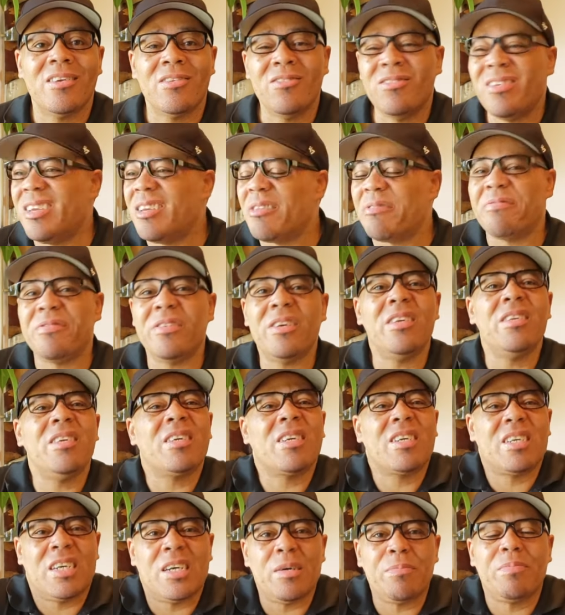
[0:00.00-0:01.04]
You need to fill
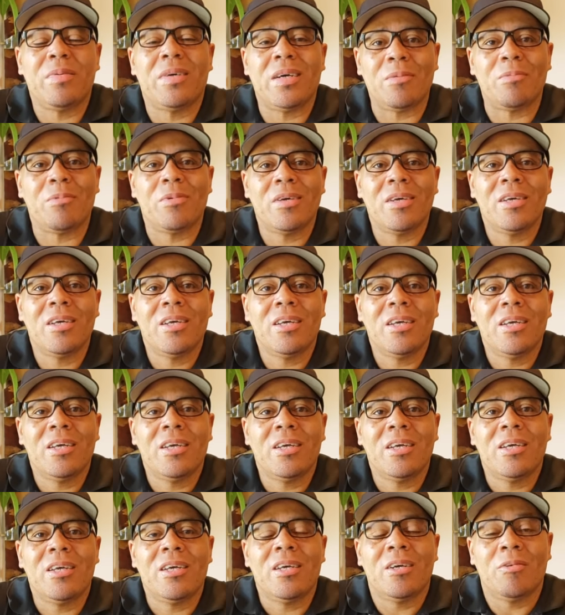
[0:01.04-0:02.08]
your cup up
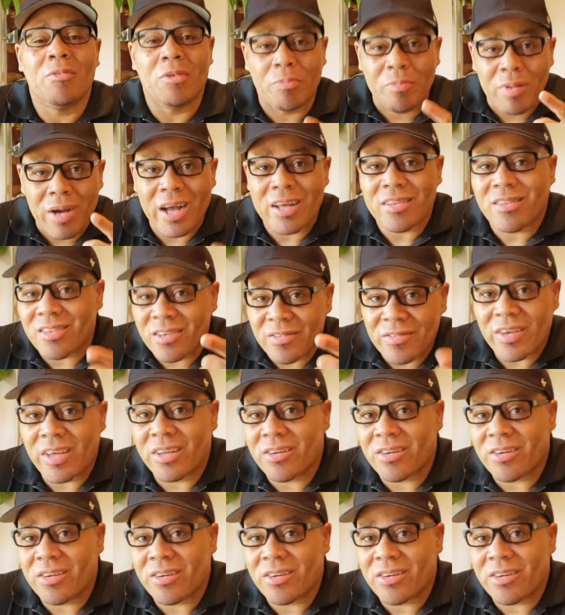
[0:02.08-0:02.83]
positive